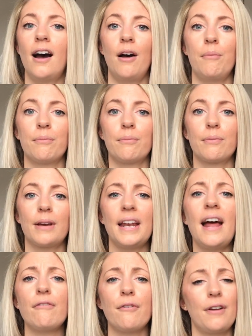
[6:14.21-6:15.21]
can
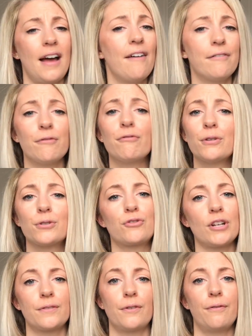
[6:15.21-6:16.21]
have a real
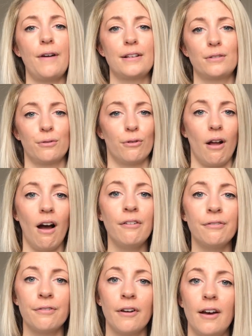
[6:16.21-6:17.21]
stressful effect on your life.